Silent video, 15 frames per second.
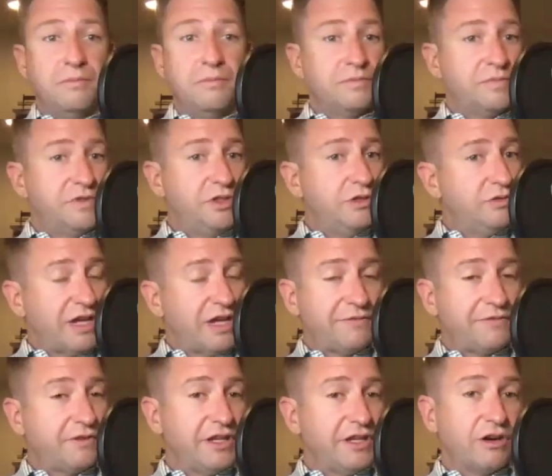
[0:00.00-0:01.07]
you
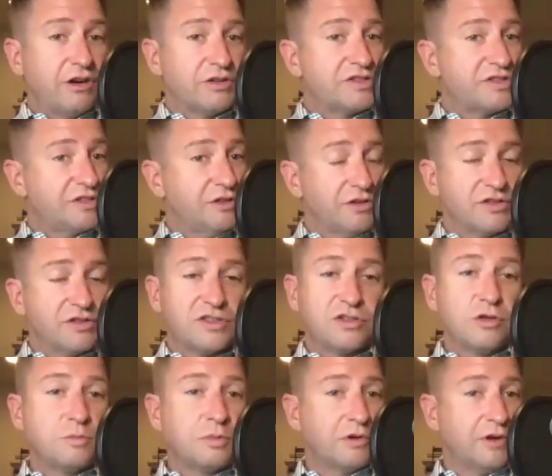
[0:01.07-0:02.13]
definitely are still
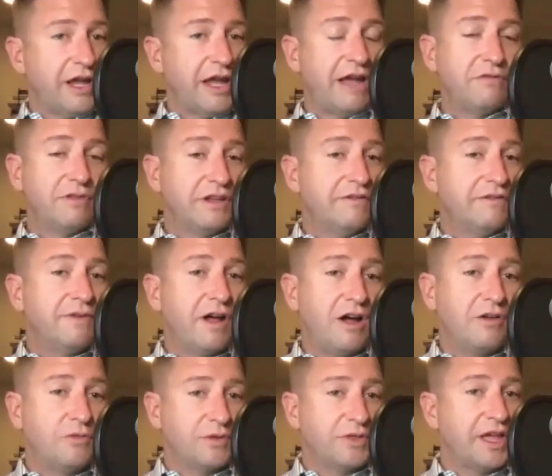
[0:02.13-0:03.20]
super heavily
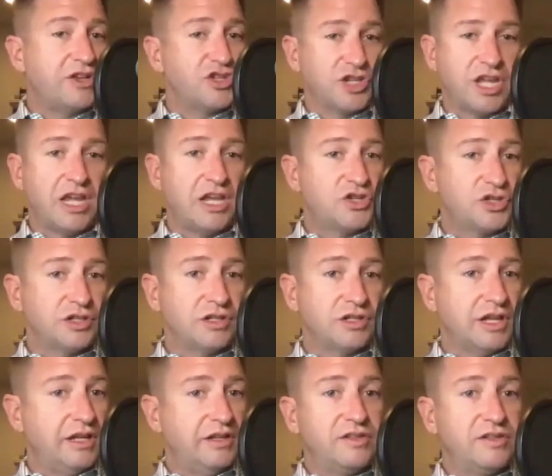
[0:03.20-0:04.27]
involved with education
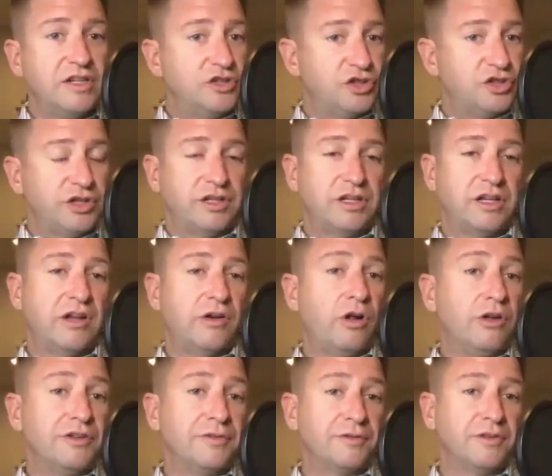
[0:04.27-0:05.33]
and teaching at all
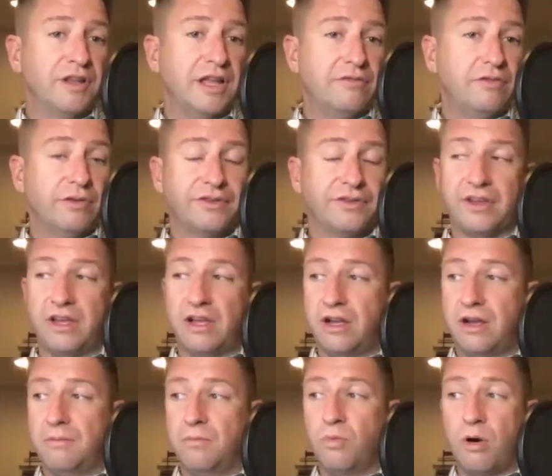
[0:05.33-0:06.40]
different levels.
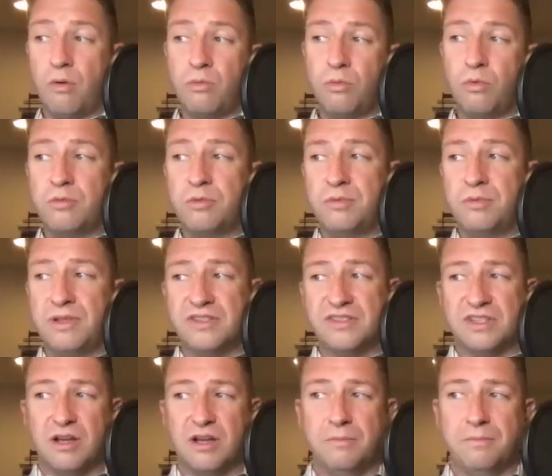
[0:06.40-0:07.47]
What would be
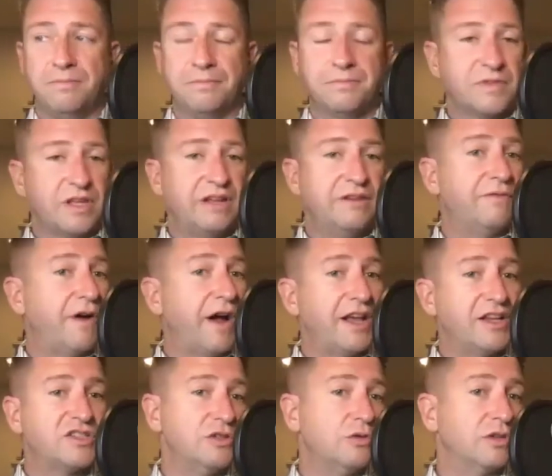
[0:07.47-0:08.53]
some
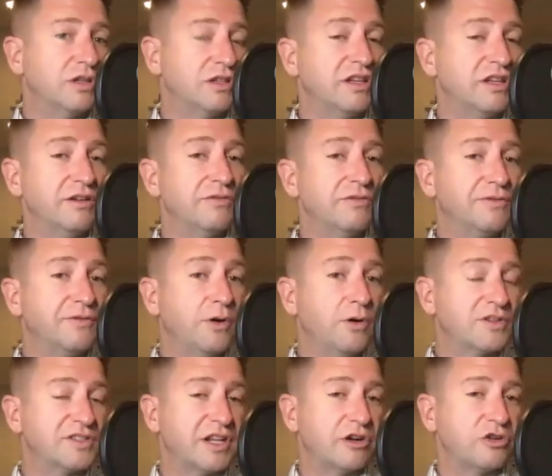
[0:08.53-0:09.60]
advice you could give
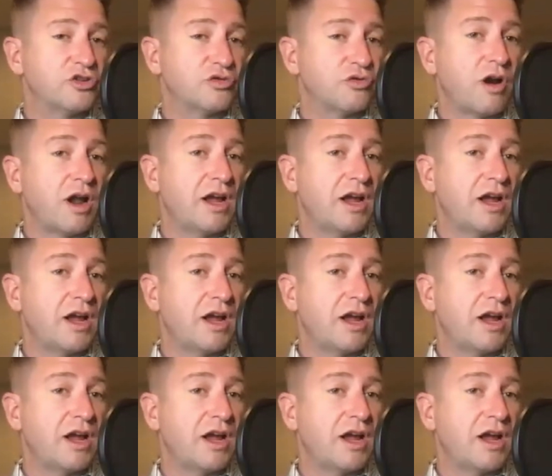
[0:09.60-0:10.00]
folks that are trying